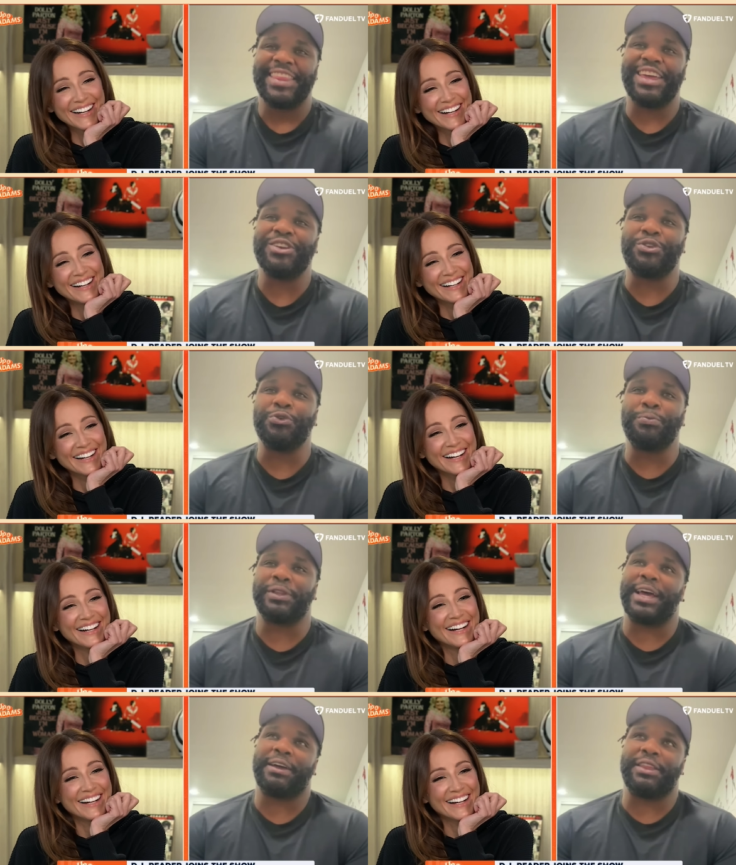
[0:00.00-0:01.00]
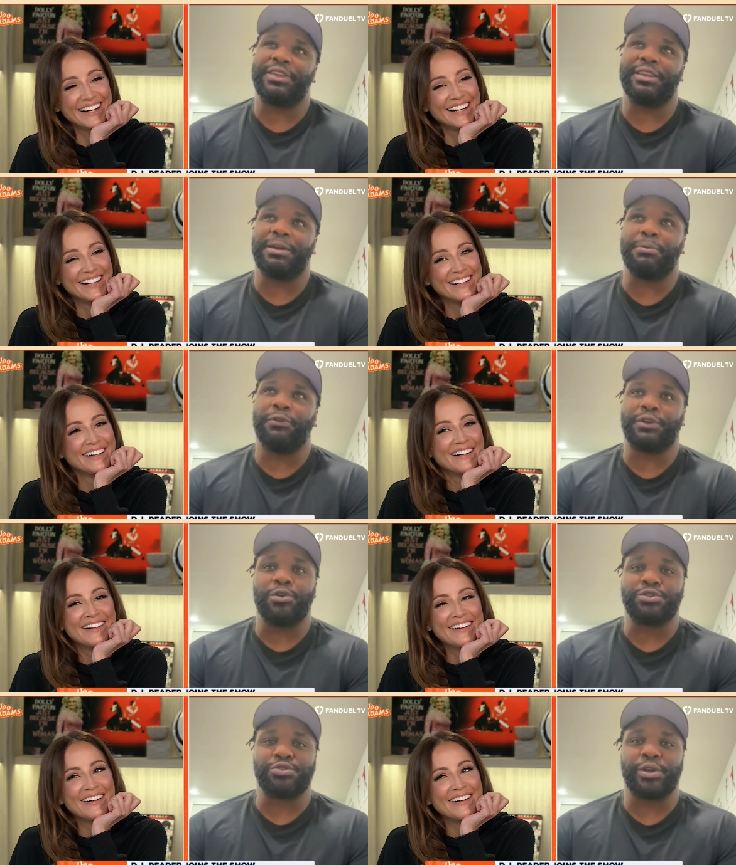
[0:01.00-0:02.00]
Speaker 1: They do, but I, I think they both
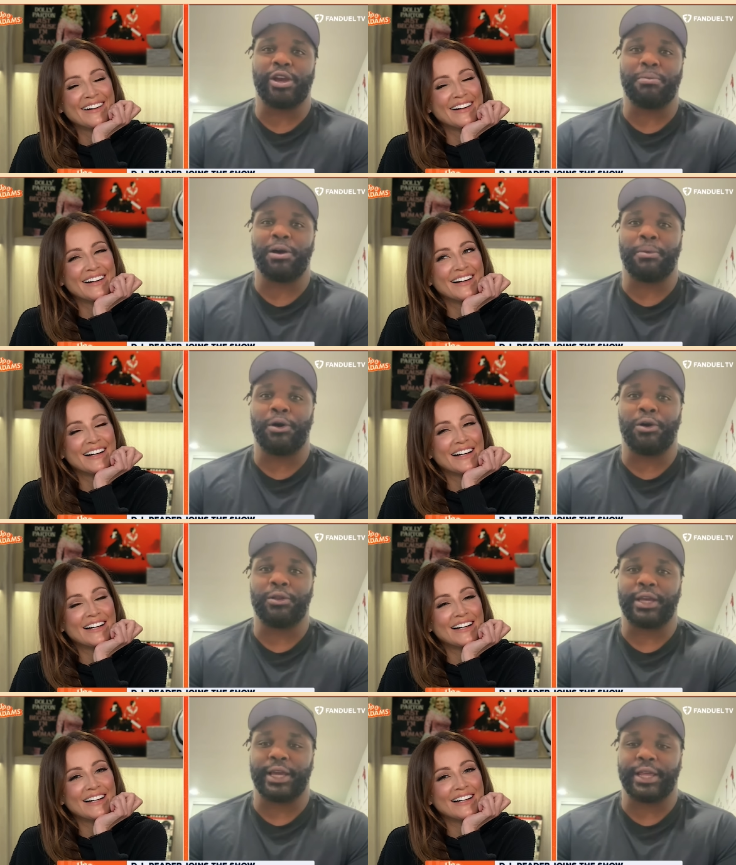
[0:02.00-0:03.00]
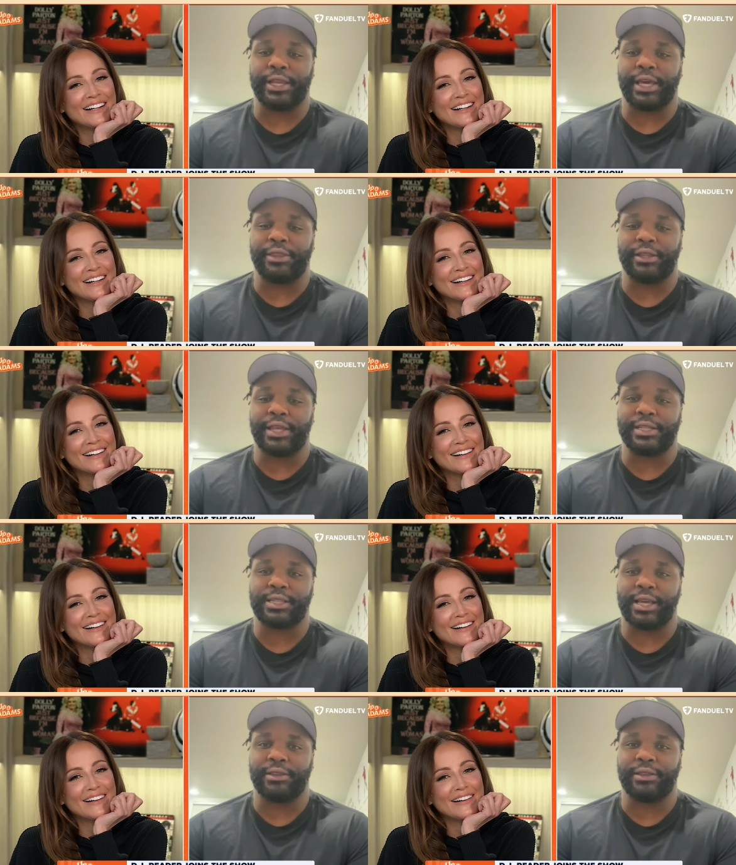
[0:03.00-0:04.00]
coaches who care about ball. Like, I, and I think that's
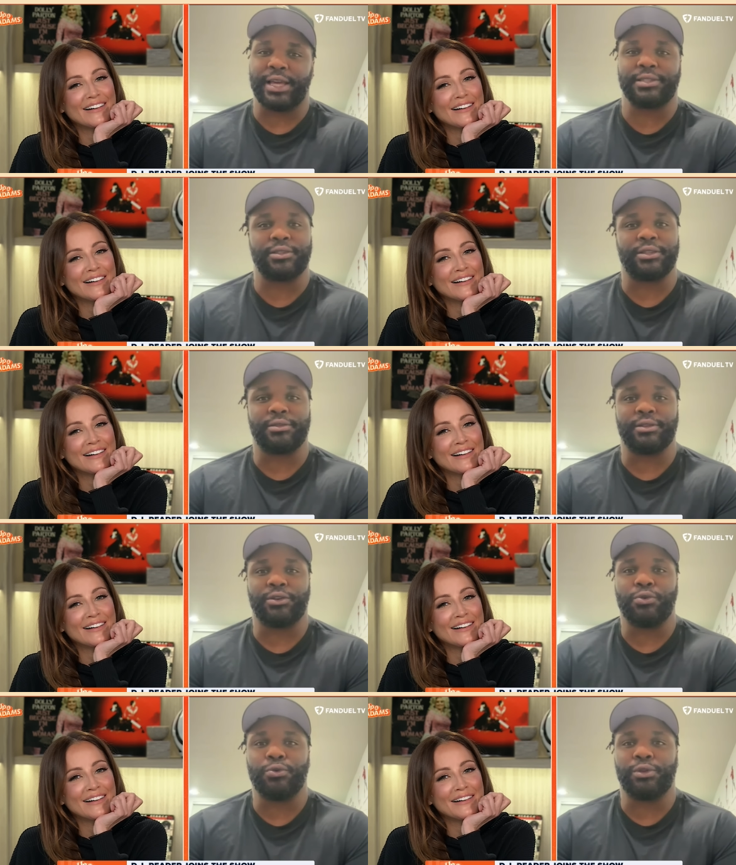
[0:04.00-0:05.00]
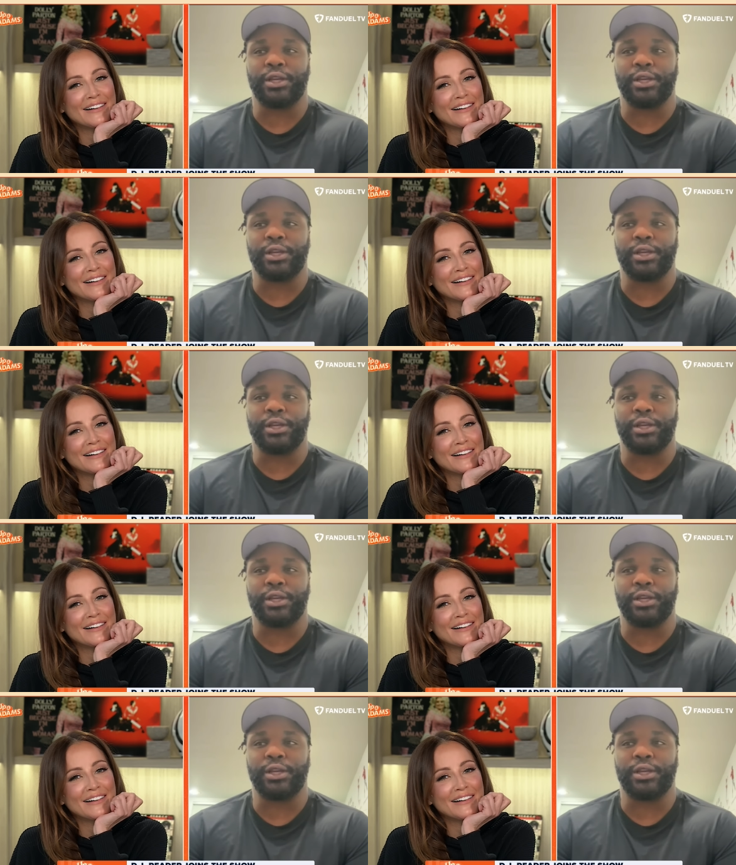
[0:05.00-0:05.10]
like that's the the cool